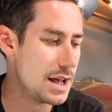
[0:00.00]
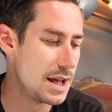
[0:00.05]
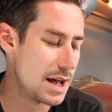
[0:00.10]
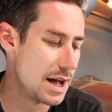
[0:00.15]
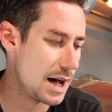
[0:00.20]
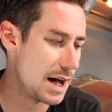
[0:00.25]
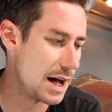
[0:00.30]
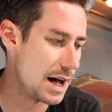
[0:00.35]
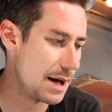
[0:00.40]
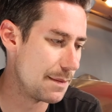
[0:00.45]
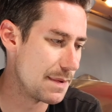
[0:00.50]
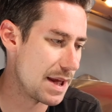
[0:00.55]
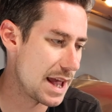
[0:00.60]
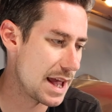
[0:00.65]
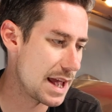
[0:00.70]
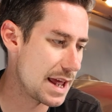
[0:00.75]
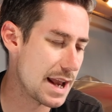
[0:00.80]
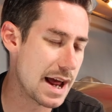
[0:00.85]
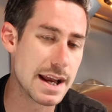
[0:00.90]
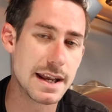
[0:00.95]

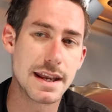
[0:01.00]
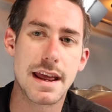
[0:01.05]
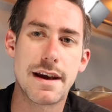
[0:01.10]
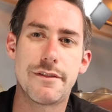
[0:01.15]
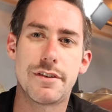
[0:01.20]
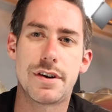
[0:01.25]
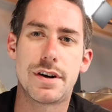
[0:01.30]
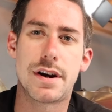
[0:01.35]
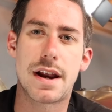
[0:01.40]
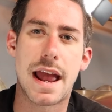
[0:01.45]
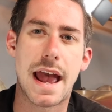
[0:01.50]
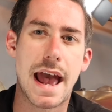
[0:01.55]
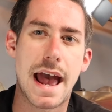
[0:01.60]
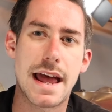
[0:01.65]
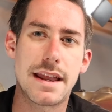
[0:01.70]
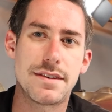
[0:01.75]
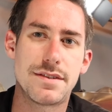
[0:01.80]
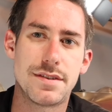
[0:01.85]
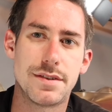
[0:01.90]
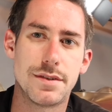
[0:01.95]
And I never
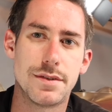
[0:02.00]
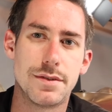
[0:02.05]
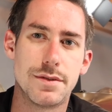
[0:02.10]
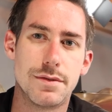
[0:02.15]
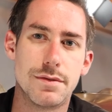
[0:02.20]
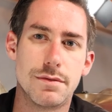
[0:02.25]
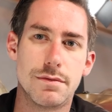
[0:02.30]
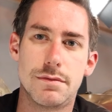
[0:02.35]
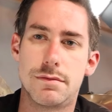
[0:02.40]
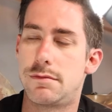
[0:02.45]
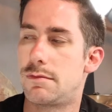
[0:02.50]
had to